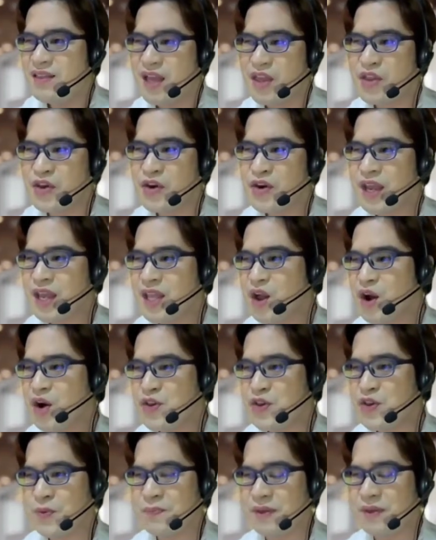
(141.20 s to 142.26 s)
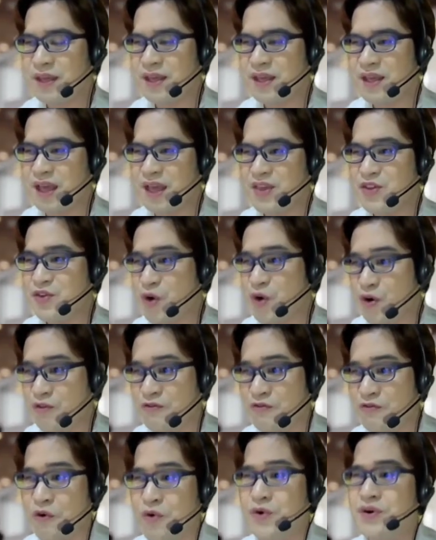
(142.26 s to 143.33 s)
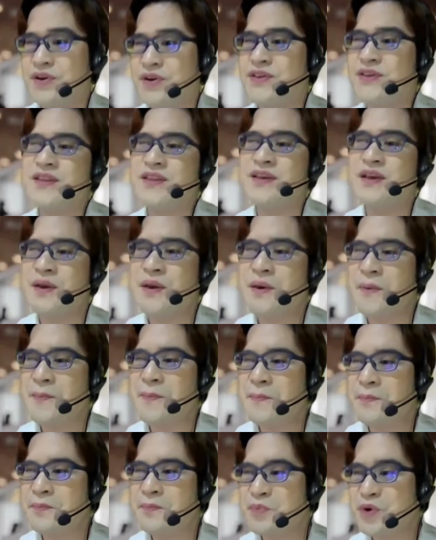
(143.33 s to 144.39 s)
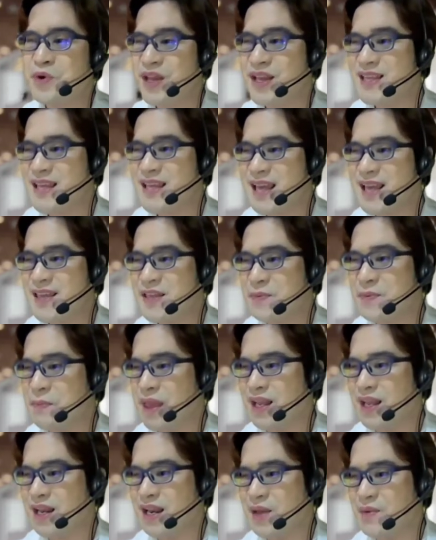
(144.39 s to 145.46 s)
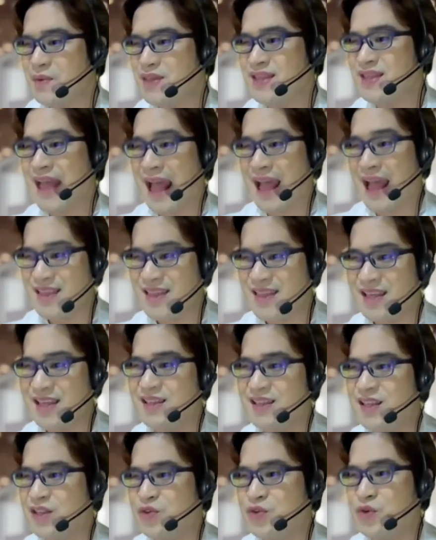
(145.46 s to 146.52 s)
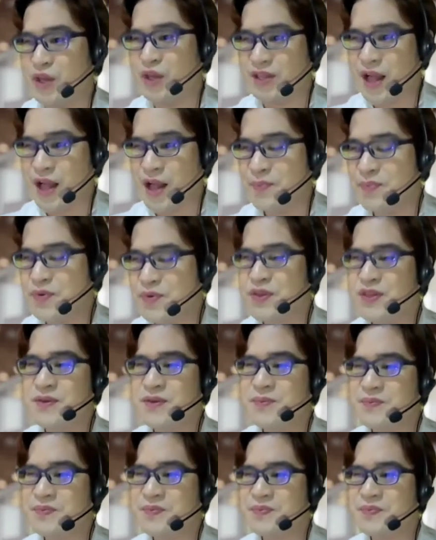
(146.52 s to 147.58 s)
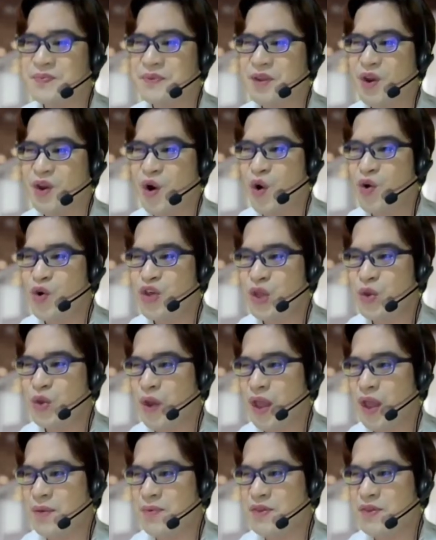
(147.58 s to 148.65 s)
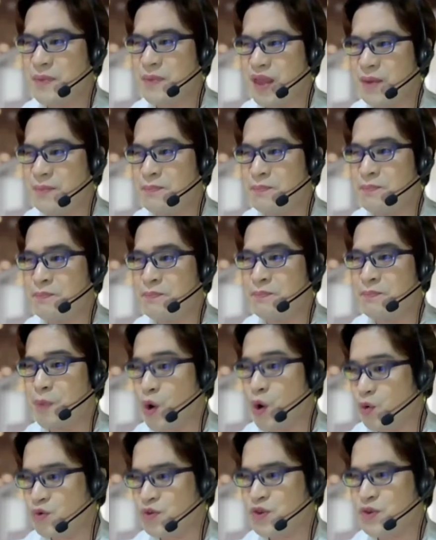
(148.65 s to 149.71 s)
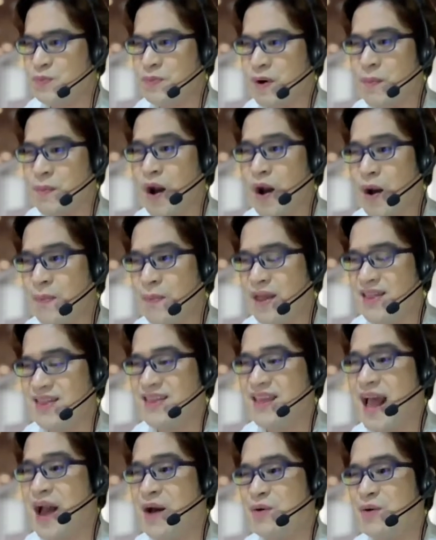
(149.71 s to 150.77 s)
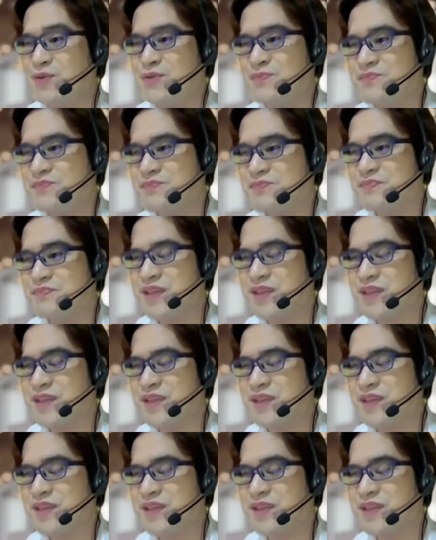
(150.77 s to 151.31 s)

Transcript: Nature can also be a strong force. Breezes make leaves dance in the treetops. Ocean waves make boats bob up and down.